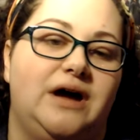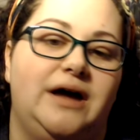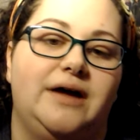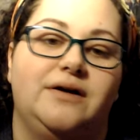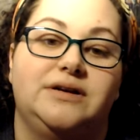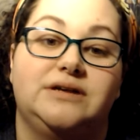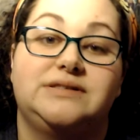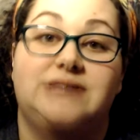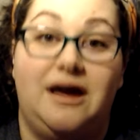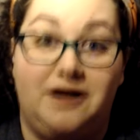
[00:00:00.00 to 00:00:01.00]
And
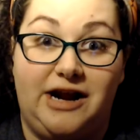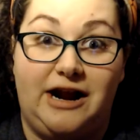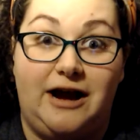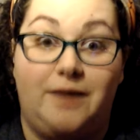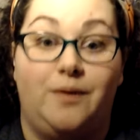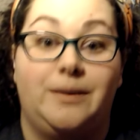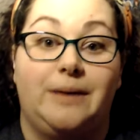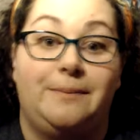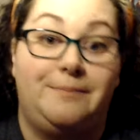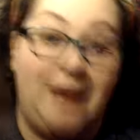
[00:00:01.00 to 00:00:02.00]
Saturday night, we'll
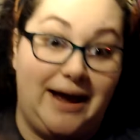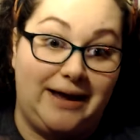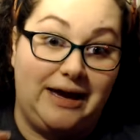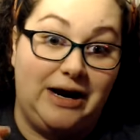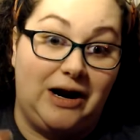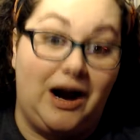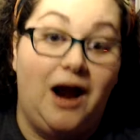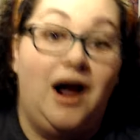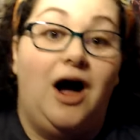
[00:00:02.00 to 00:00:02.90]
be back here